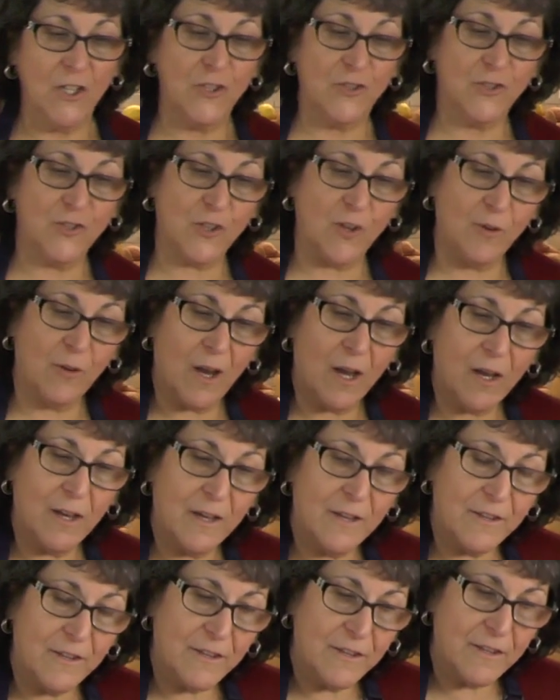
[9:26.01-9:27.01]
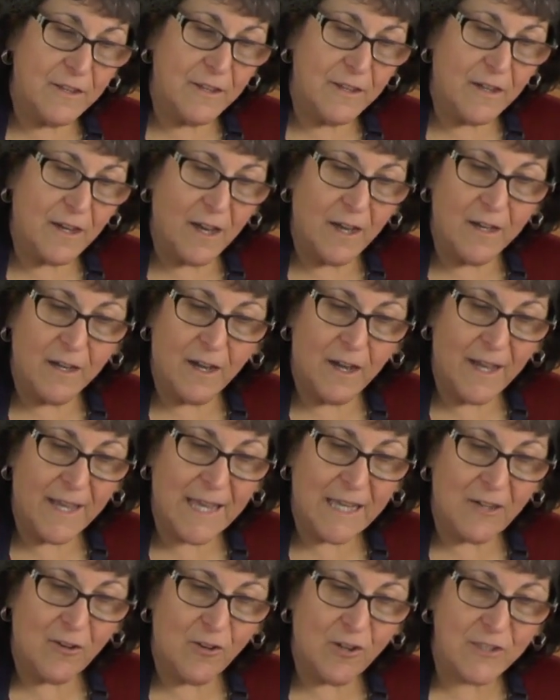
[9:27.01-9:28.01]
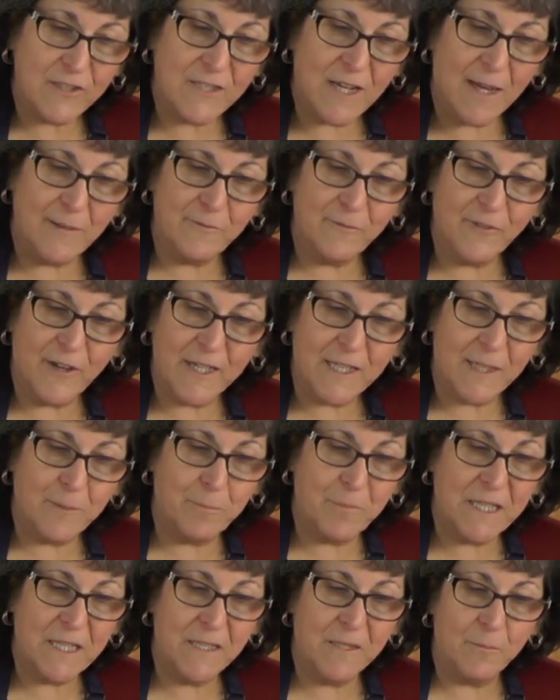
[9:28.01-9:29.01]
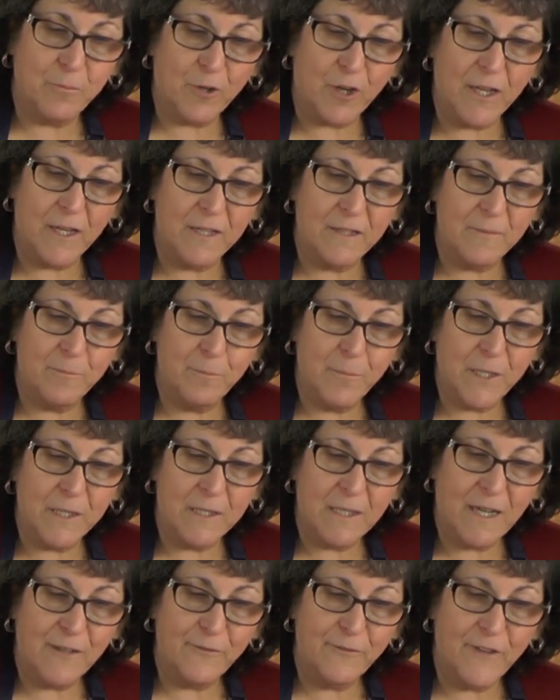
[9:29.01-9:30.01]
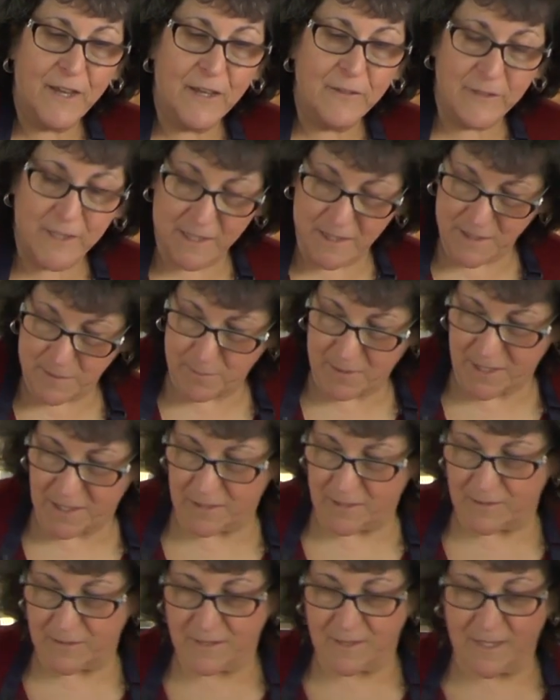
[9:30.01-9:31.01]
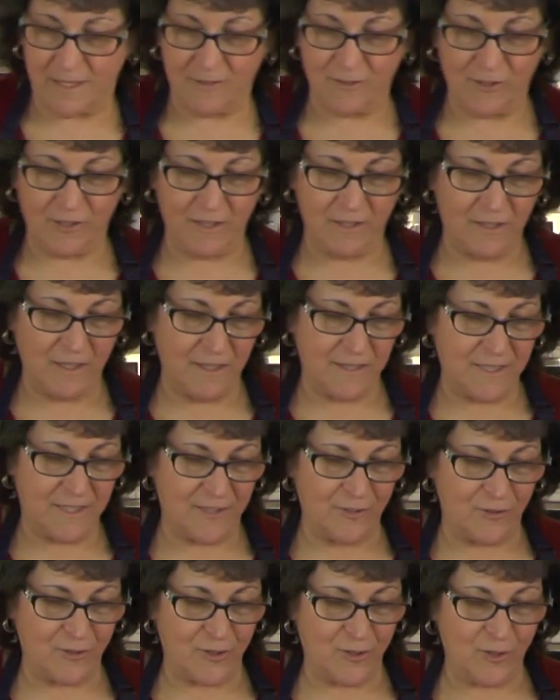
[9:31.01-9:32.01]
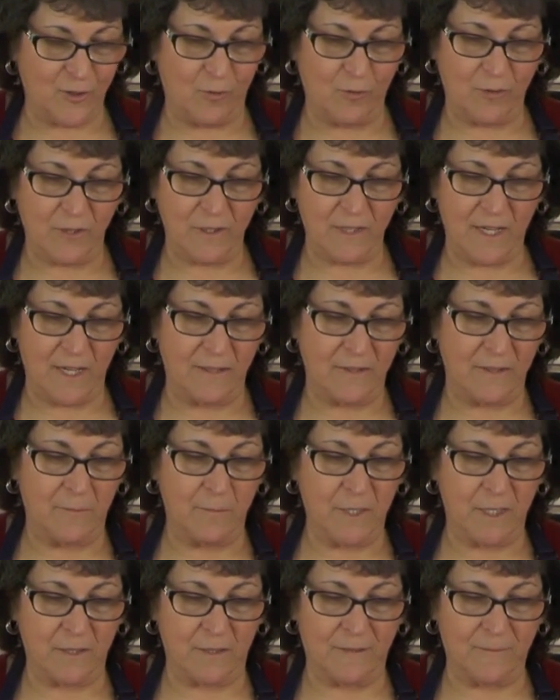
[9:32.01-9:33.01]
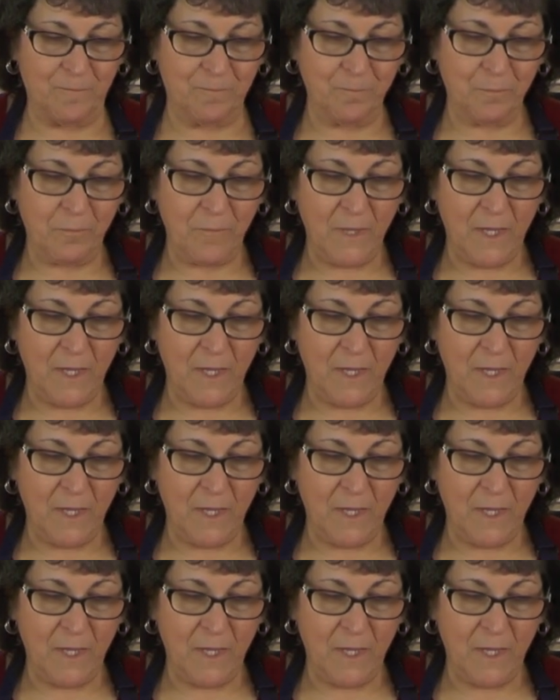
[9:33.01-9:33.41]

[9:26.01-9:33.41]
So I had a hard time finding pita bread, but I found these pitas, and look at this. They're scored down the middle.